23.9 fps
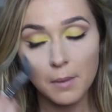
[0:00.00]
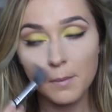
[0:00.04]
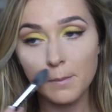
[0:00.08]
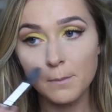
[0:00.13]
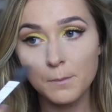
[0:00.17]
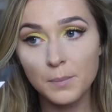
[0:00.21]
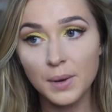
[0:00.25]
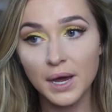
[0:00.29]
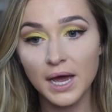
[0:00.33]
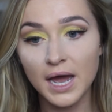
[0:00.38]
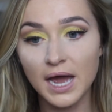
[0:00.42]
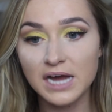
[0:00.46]

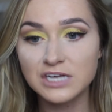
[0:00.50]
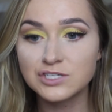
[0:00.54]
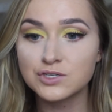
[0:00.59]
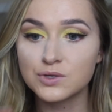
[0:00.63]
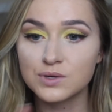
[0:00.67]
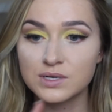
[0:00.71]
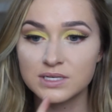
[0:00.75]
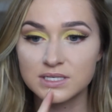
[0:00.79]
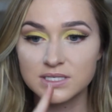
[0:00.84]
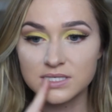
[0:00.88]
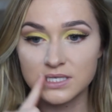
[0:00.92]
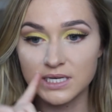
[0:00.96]
But as you
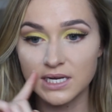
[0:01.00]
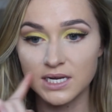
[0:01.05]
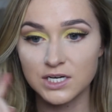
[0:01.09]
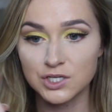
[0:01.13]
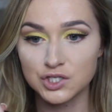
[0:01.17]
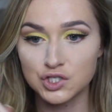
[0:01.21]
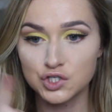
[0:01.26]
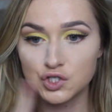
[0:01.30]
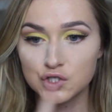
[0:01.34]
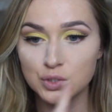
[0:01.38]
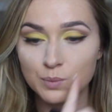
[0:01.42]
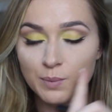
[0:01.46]
can see, it
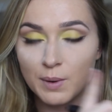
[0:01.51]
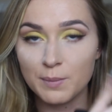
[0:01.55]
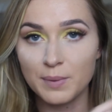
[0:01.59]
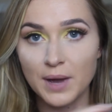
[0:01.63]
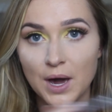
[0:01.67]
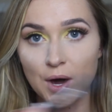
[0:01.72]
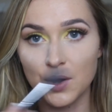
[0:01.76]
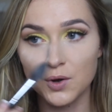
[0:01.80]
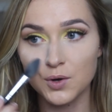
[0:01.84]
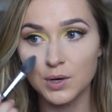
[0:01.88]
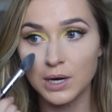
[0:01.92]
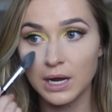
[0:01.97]
is super
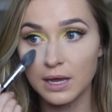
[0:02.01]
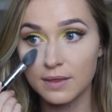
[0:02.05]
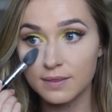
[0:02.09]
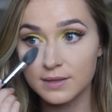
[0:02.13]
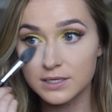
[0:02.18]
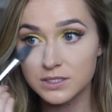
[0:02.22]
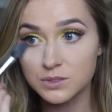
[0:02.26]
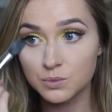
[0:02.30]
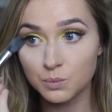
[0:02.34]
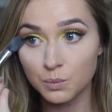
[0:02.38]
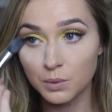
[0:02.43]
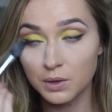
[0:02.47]
powdery and
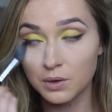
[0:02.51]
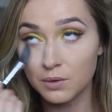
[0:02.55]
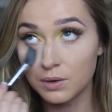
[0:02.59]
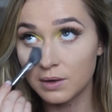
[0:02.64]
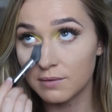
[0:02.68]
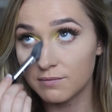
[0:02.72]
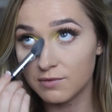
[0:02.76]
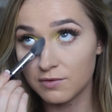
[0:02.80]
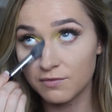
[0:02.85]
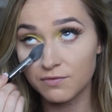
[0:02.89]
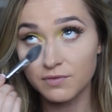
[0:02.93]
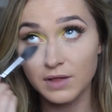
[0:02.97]
this will
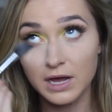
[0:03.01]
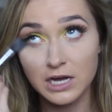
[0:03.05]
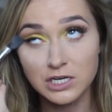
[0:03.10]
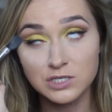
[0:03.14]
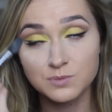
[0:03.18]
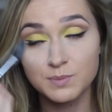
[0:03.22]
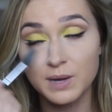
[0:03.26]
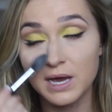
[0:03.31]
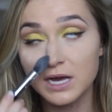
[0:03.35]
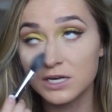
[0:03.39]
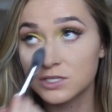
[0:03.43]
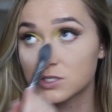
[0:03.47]
give you
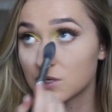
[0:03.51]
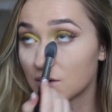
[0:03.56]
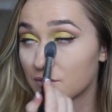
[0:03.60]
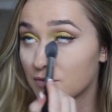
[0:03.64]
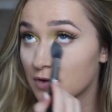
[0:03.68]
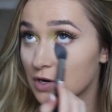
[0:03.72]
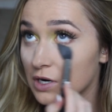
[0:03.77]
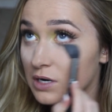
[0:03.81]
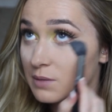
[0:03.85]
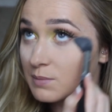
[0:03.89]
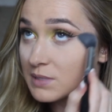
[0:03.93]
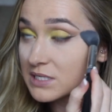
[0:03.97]
flashbacks. So if
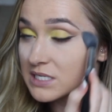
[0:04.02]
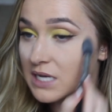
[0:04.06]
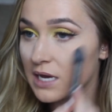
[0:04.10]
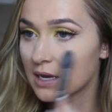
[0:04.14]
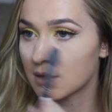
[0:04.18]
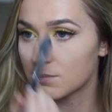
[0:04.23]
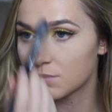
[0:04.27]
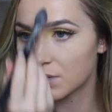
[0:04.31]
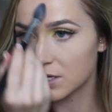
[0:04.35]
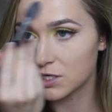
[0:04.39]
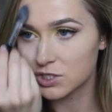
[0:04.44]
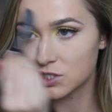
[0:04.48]
you're going to be
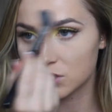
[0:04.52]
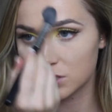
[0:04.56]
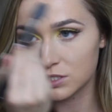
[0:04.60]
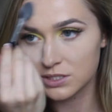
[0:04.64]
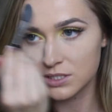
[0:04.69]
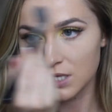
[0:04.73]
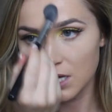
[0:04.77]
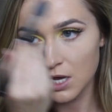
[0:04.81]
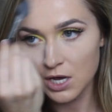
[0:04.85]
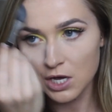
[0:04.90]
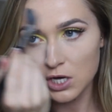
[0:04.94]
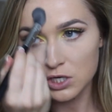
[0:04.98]
taking
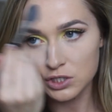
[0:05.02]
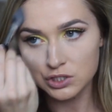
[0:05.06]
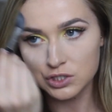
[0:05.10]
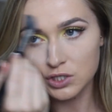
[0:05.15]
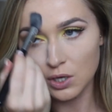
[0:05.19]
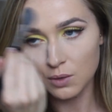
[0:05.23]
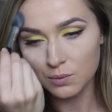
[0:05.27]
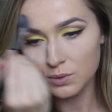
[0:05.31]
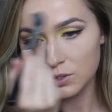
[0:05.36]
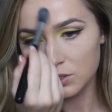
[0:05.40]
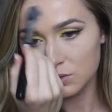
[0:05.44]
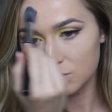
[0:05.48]
pictures,
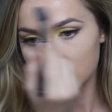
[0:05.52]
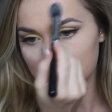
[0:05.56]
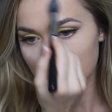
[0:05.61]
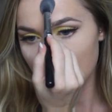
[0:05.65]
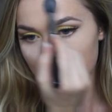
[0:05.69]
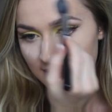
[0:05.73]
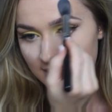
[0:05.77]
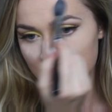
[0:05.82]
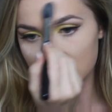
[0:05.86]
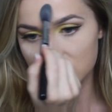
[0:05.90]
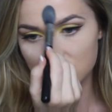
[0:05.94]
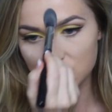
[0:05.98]
don't use
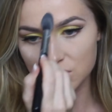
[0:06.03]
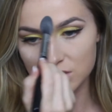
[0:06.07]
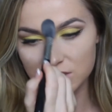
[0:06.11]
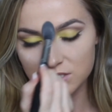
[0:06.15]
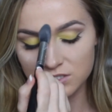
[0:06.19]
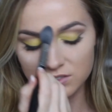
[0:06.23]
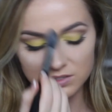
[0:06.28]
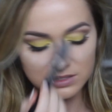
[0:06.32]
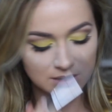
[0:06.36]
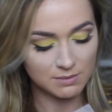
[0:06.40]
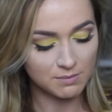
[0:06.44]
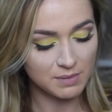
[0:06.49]
this
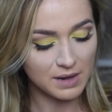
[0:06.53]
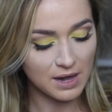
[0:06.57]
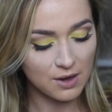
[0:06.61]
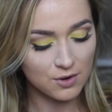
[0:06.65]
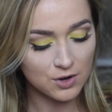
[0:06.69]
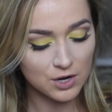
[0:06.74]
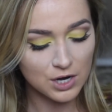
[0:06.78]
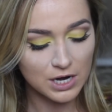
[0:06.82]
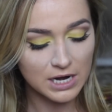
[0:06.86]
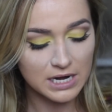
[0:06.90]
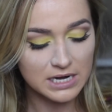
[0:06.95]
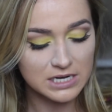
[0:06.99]
translucent
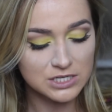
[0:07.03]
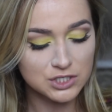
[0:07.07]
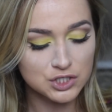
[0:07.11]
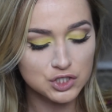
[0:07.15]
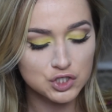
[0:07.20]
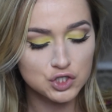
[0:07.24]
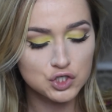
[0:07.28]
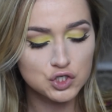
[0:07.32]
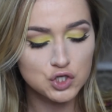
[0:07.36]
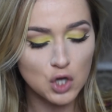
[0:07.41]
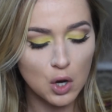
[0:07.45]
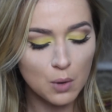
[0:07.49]
powder. It is
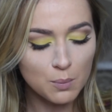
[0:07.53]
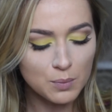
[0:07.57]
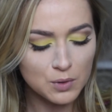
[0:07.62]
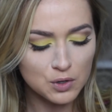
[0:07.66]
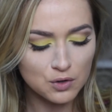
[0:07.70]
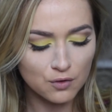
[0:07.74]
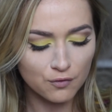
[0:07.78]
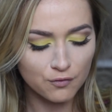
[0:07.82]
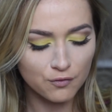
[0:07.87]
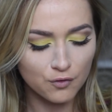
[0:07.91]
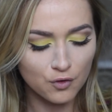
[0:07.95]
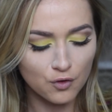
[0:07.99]
so
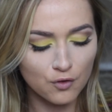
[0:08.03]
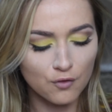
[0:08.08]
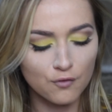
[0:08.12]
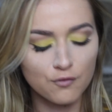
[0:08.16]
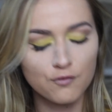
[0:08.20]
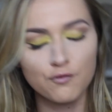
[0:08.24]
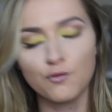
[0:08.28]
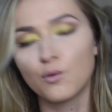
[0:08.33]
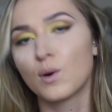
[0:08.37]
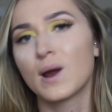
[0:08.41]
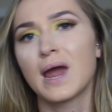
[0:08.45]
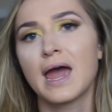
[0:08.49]
beautiful
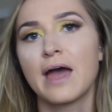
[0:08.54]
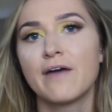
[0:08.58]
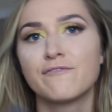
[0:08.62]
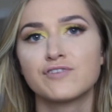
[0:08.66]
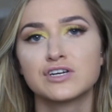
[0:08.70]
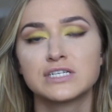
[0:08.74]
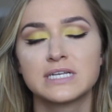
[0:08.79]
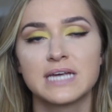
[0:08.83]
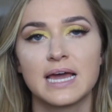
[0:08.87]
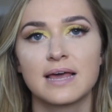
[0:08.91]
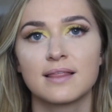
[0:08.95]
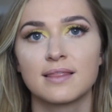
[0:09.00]
for
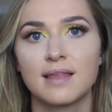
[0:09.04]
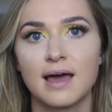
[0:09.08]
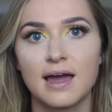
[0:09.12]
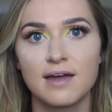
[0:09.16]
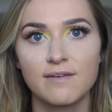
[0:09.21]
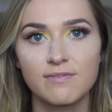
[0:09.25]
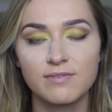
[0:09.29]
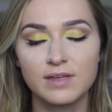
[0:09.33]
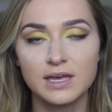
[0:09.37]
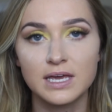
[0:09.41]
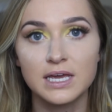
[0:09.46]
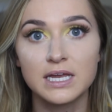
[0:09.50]
everyday
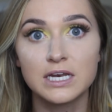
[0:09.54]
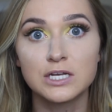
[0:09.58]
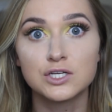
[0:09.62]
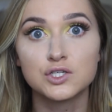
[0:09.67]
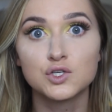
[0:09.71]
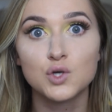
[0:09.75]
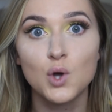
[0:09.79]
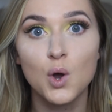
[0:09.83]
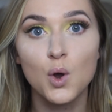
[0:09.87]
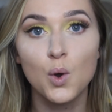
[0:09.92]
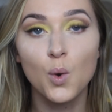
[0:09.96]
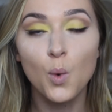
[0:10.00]
life. Like, it
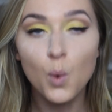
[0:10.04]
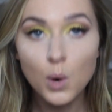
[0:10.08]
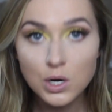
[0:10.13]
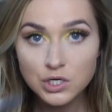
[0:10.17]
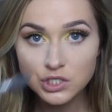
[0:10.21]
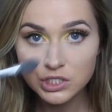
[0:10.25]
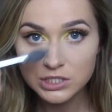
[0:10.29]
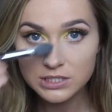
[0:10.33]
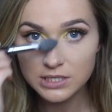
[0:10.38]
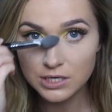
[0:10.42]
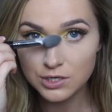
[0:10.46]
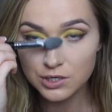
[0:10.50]
is
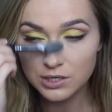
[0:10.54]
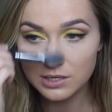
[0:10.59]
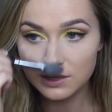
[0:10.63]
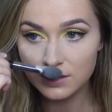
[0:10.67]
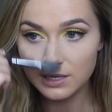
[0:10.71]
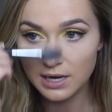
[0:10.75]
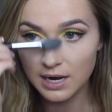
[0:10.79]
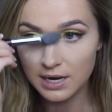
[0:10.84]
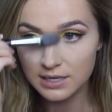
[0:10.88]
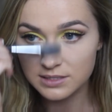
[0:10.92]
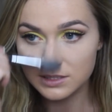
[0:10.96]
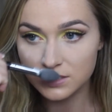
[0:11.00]
gorgeous underneath
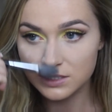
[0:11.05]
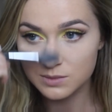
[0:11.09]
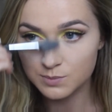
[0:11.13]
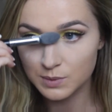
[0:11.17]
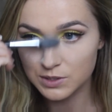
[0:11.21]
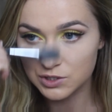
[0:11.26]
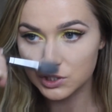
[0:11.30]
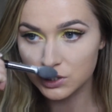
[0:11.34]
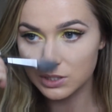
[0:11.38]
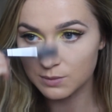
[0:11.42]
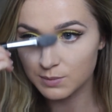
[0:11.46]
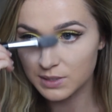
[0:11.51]
the eyes,
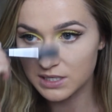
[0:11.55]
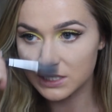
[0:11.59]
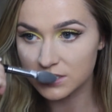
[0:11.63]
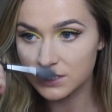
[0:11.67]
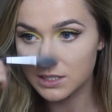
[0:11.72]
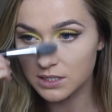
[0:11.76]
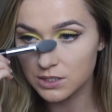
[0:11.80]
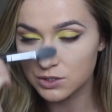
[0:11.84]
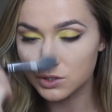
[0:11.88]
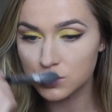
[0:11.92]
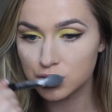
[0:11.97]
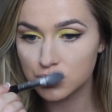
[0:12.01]
especially because
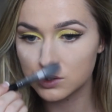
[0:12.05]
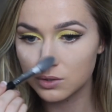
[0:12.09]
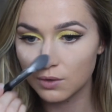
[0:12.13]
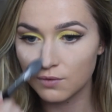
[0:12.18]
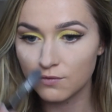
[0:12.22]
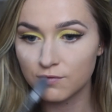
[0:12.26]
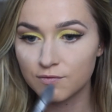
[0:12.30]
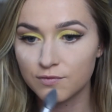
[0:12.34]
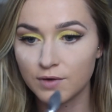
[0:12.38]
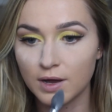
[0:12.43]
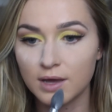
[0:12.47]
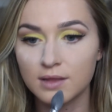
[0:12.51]
it is so
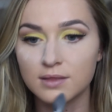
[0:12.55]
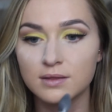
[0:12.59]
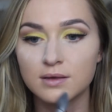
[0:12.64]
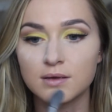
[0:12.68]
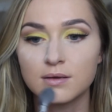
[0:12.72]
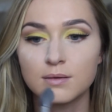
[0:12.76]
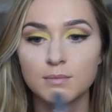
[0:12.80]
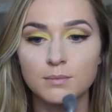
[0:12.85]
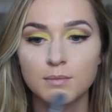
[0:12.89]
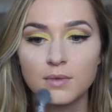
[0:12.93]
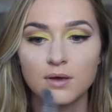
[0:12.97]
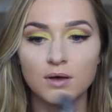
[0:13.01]

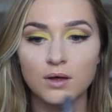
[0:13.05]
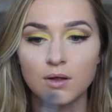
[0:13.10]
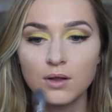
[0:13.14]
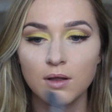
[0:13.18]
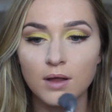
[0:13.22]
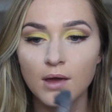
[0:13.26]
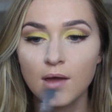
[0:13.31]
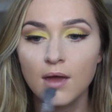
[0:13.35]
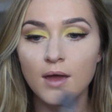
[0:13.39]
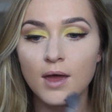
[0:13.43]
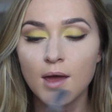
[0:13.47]
finely milled.